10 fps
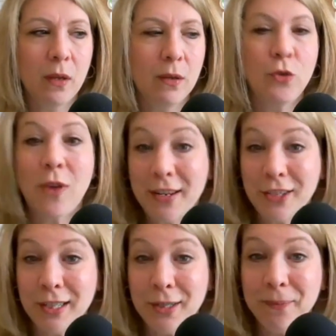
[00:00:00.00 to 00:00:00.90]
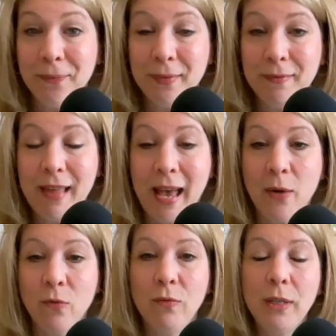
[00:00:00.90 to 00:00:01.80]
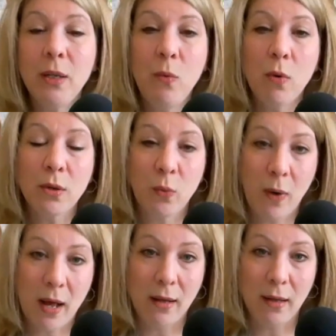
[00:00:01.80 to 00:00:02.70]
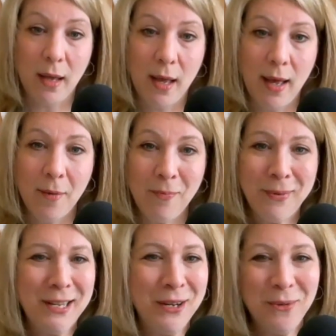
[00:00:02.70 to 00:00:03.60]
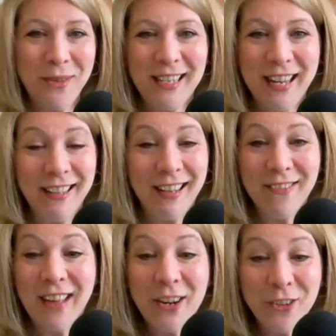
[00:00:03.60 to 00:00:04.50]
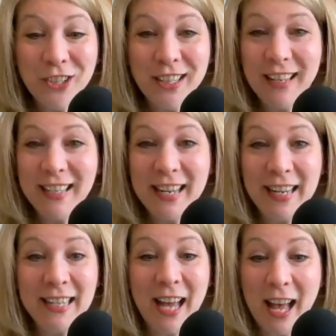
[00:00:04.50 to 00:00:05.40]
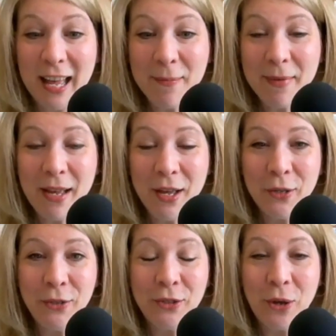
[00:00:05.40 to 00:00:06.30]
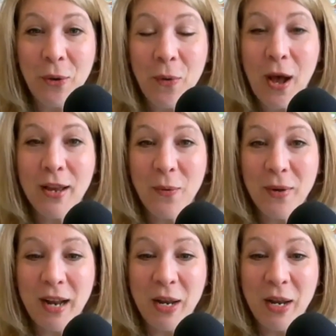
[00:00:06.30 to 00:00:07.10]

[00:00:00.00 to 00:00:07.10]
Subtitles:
strategies that really worked well but you know, they take a lot of energy, they take time. So I don't want